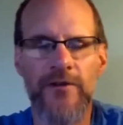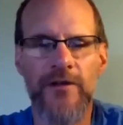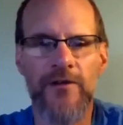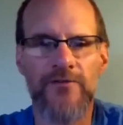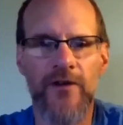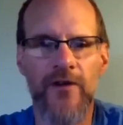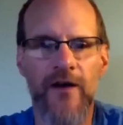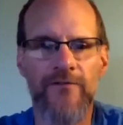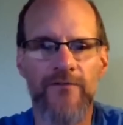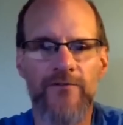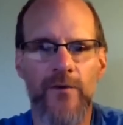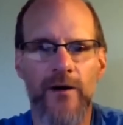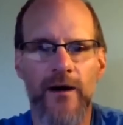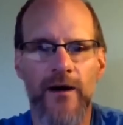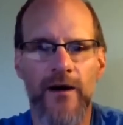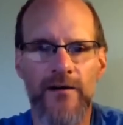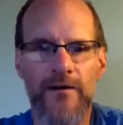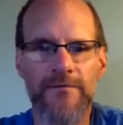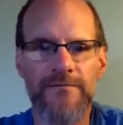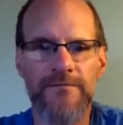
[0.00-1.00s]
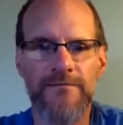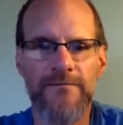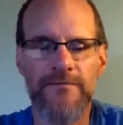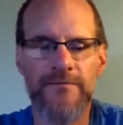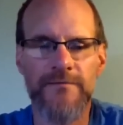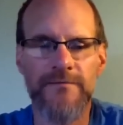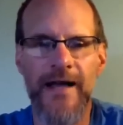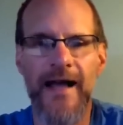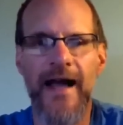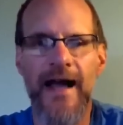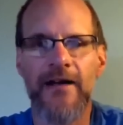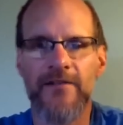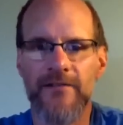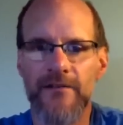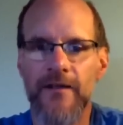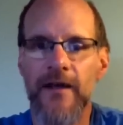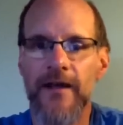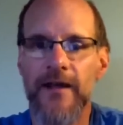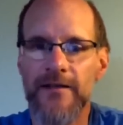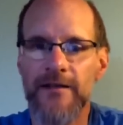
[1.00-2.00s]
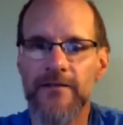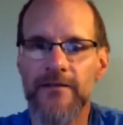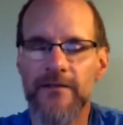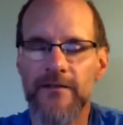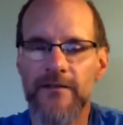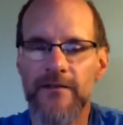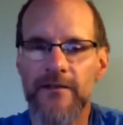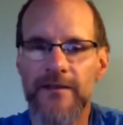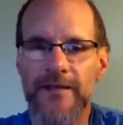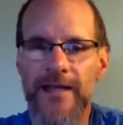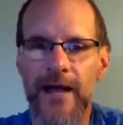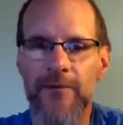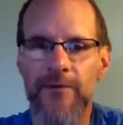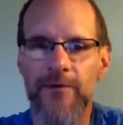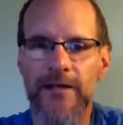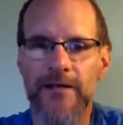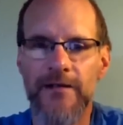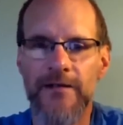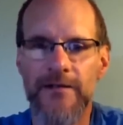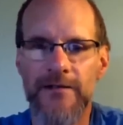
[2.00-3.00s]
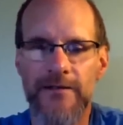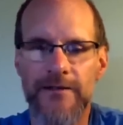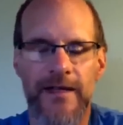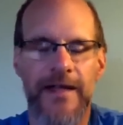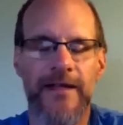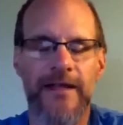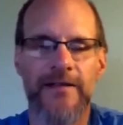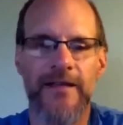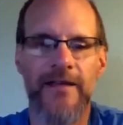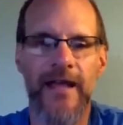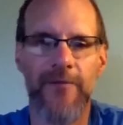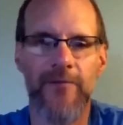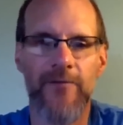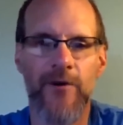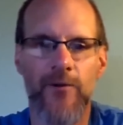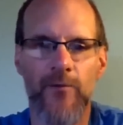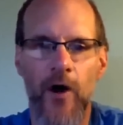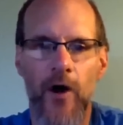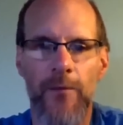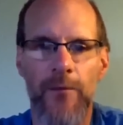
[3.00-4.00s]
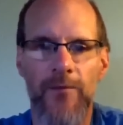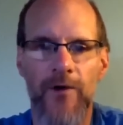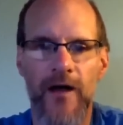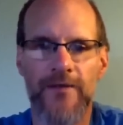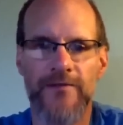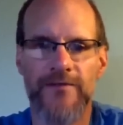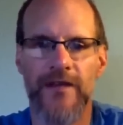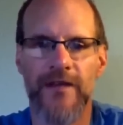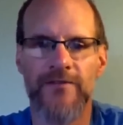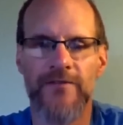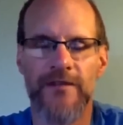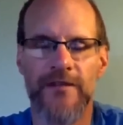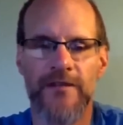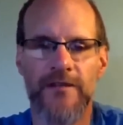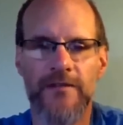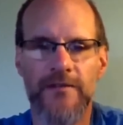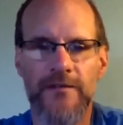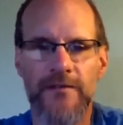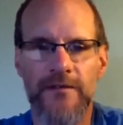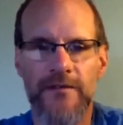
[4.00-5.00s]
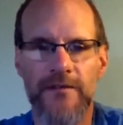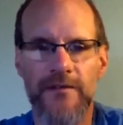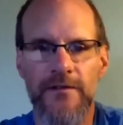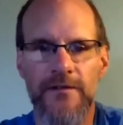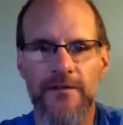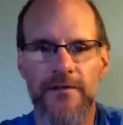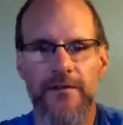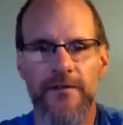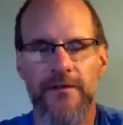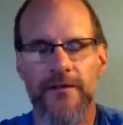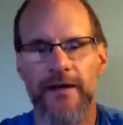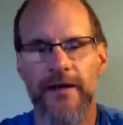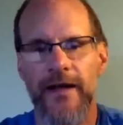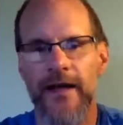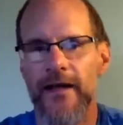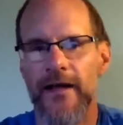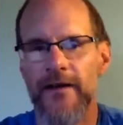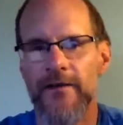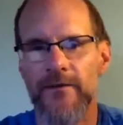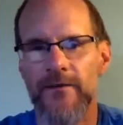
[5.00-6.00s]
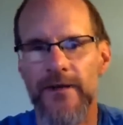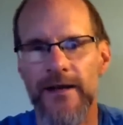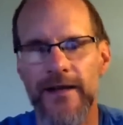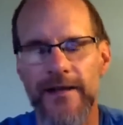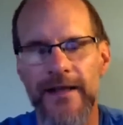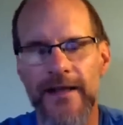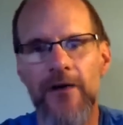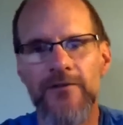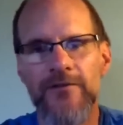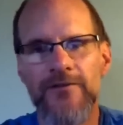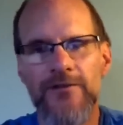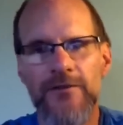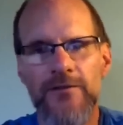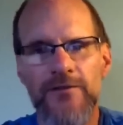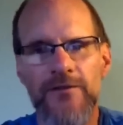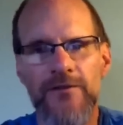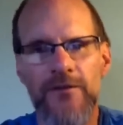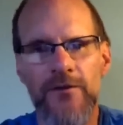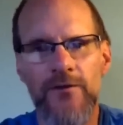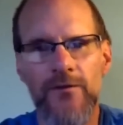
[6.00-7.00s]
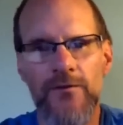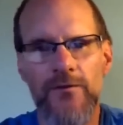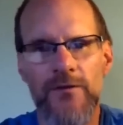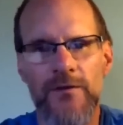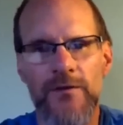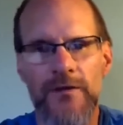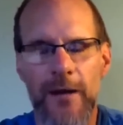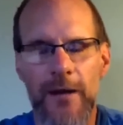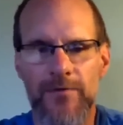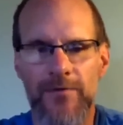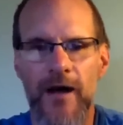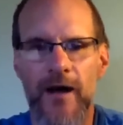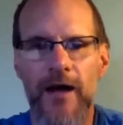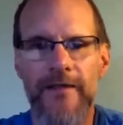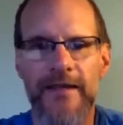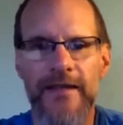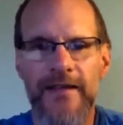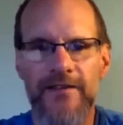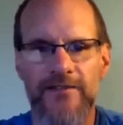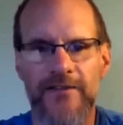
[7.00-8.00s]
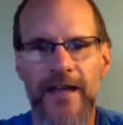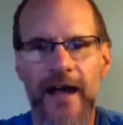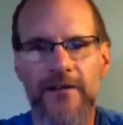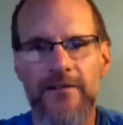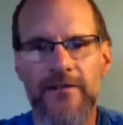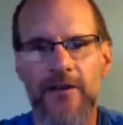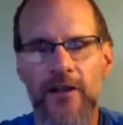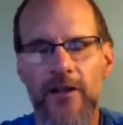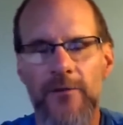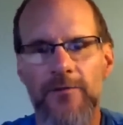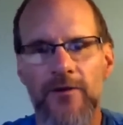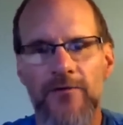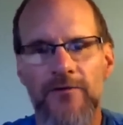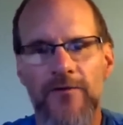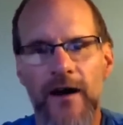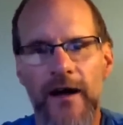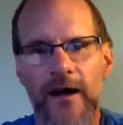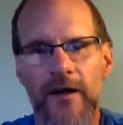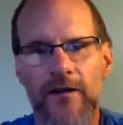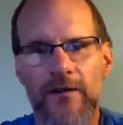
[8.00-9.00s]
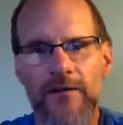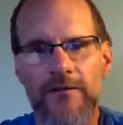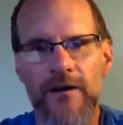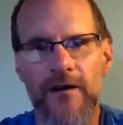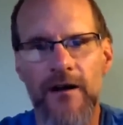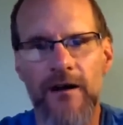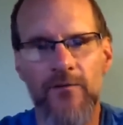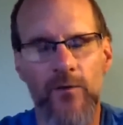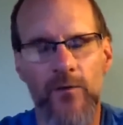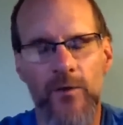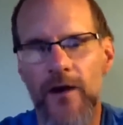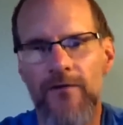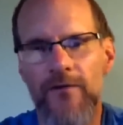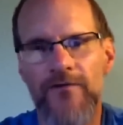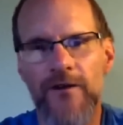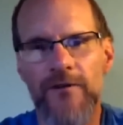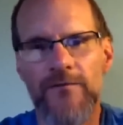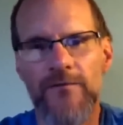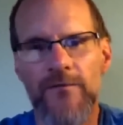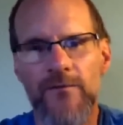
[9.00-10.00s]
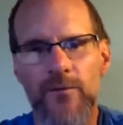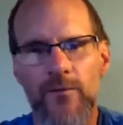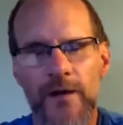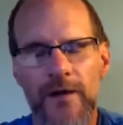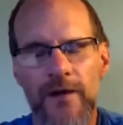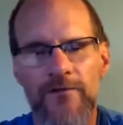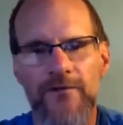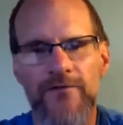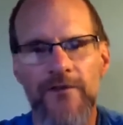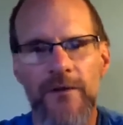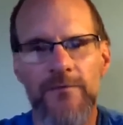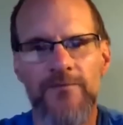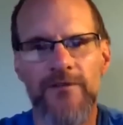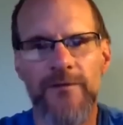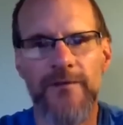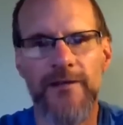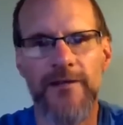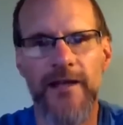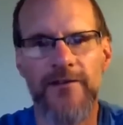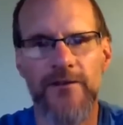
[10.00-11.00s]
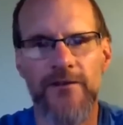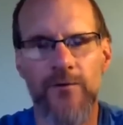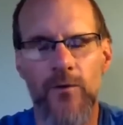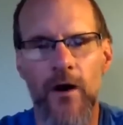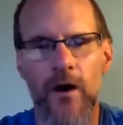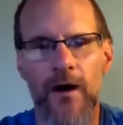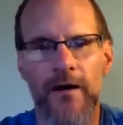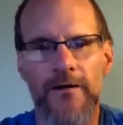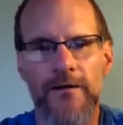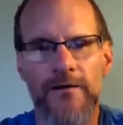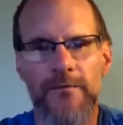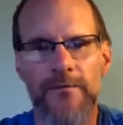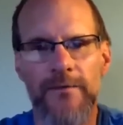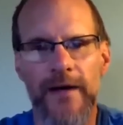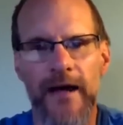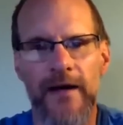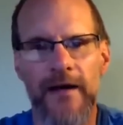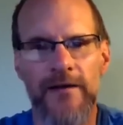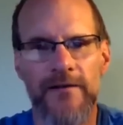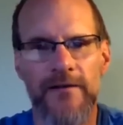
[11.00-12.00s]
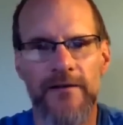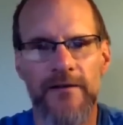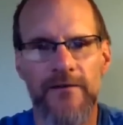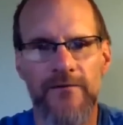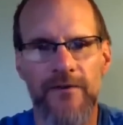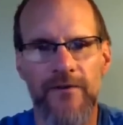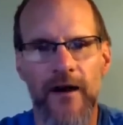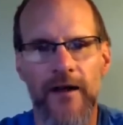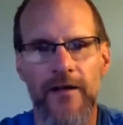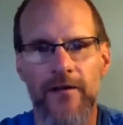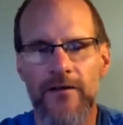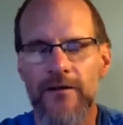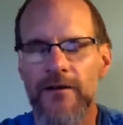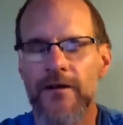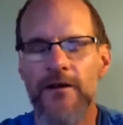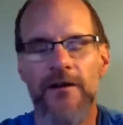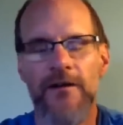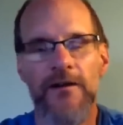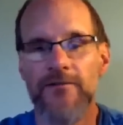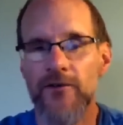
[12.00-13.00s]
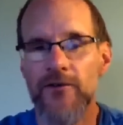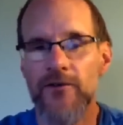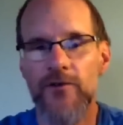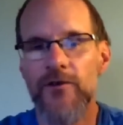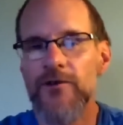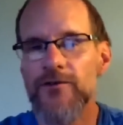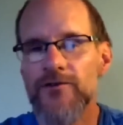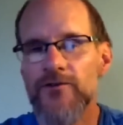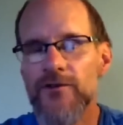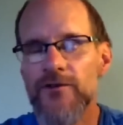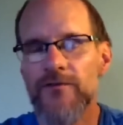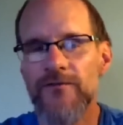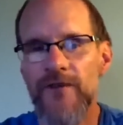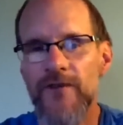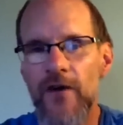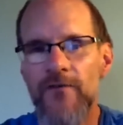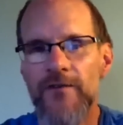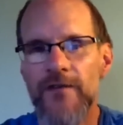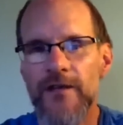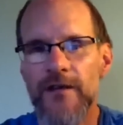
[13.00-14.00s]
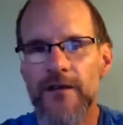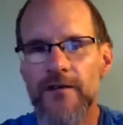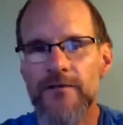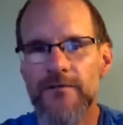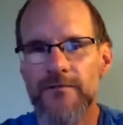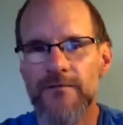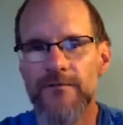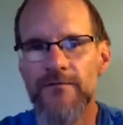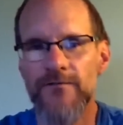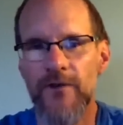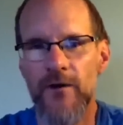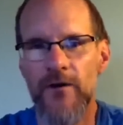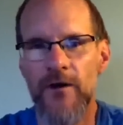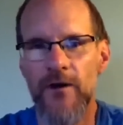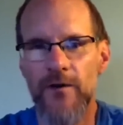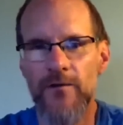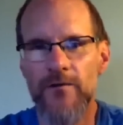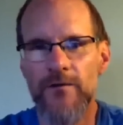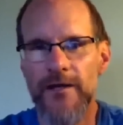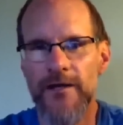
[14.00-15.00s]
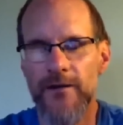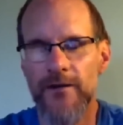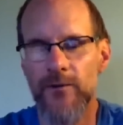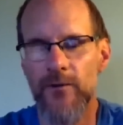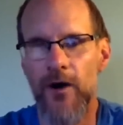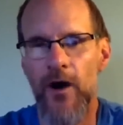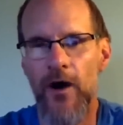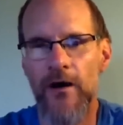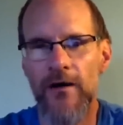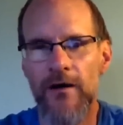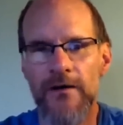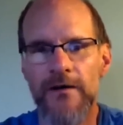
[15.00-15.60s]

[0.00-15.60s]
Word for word: software acts like the camera in the in-camera raw processing. And it allows you to apply the exact color profile of whatever film whatever film simulation you want back into the file. So you could shoot a Velvia photo in RAW,